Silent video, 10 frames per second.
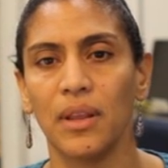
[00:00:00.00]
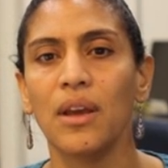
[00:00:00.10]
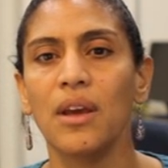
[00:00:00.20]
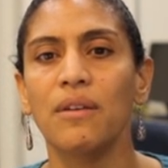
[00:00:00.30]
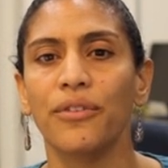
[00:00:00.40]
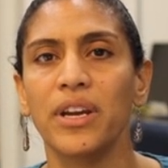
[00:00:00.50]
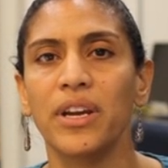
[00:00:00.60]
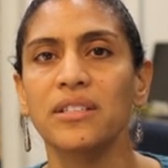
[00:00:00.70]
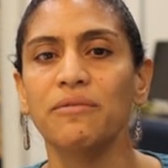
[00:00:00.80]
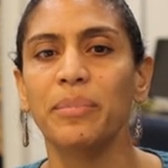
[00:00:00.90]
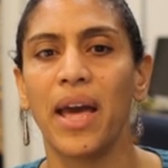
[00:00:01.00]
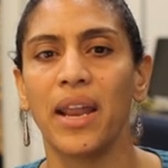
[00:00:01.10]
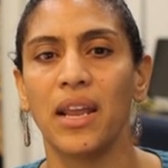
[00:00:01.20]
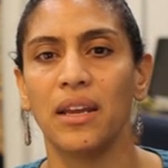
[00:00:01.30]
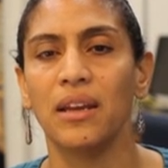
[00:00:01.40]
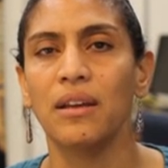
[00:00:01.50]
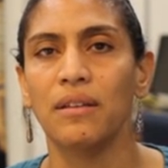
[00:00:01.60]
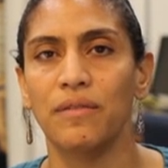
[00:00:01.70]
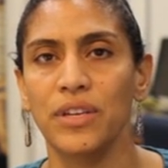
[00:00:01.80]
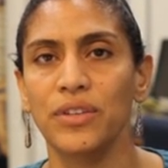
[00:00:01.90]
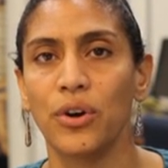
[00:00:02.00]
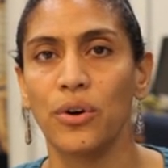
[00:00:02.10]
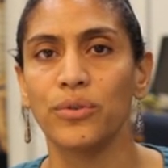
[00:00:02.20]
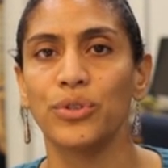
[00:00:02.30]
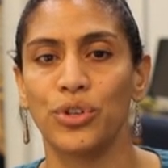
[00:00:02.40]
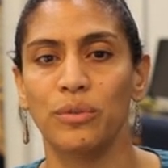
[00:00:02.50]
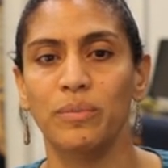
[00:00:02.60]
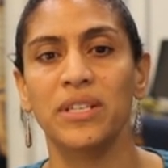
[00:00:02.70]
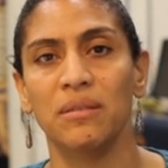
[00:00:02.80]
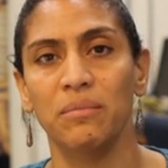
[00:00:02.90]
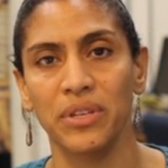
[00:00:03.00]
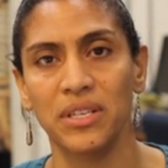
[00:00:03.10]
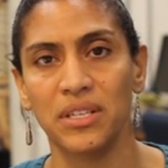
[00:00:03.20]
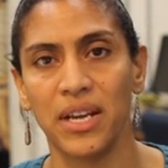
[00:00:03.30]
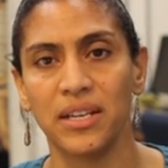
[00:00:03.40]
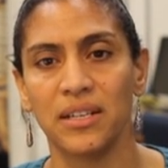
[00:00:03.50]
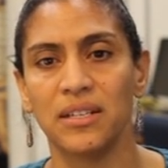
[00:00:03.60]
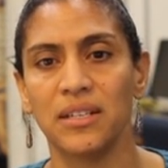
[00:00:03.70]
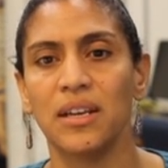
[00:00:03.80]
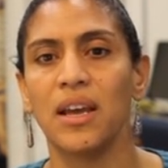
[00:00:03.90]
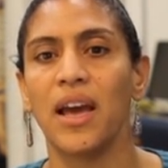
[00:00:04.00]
For ease of planning, these goals should be simply stated and